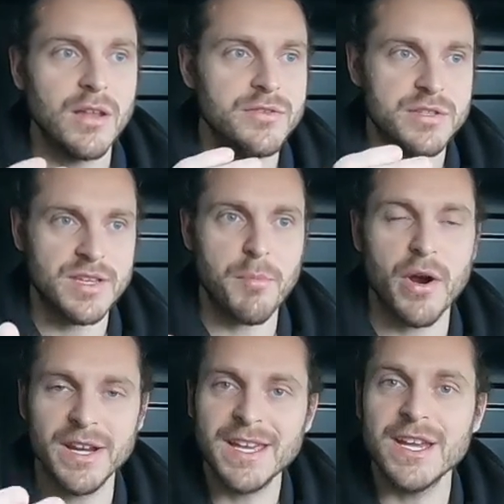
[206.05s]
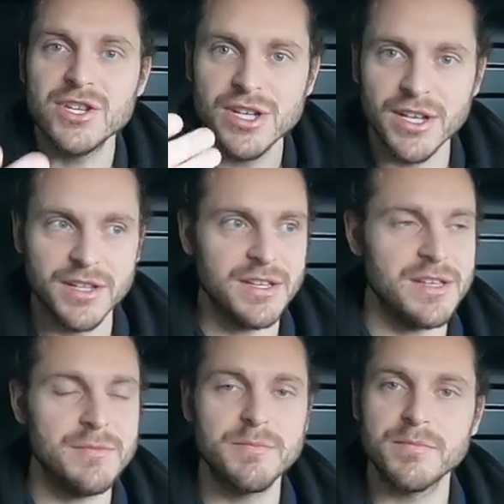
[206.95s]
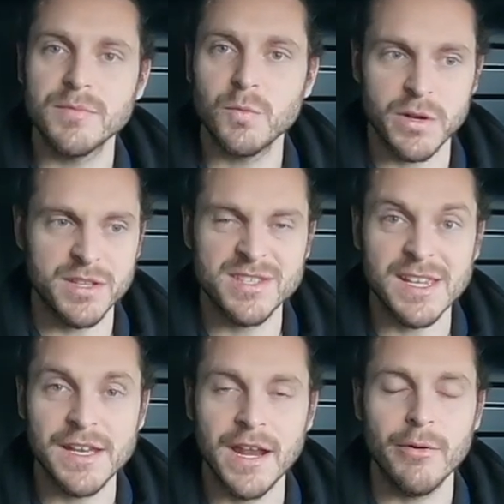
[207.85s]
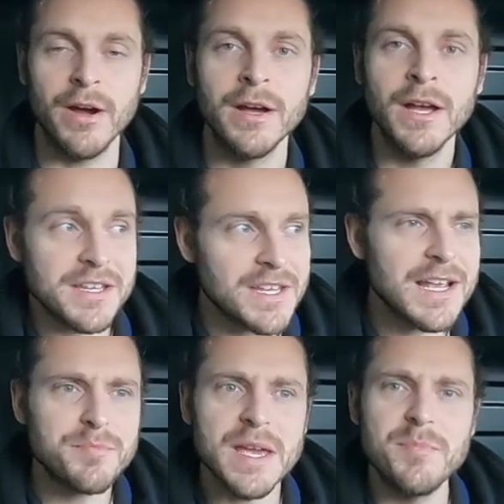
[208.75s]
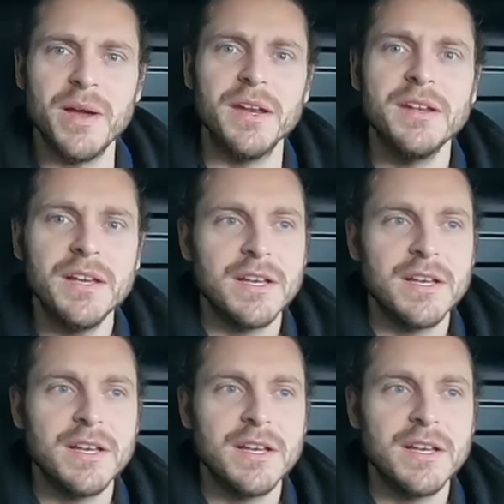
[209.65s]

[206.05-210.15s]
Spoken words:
separate the kitchen and the seating area. Yeah, so that's beeping.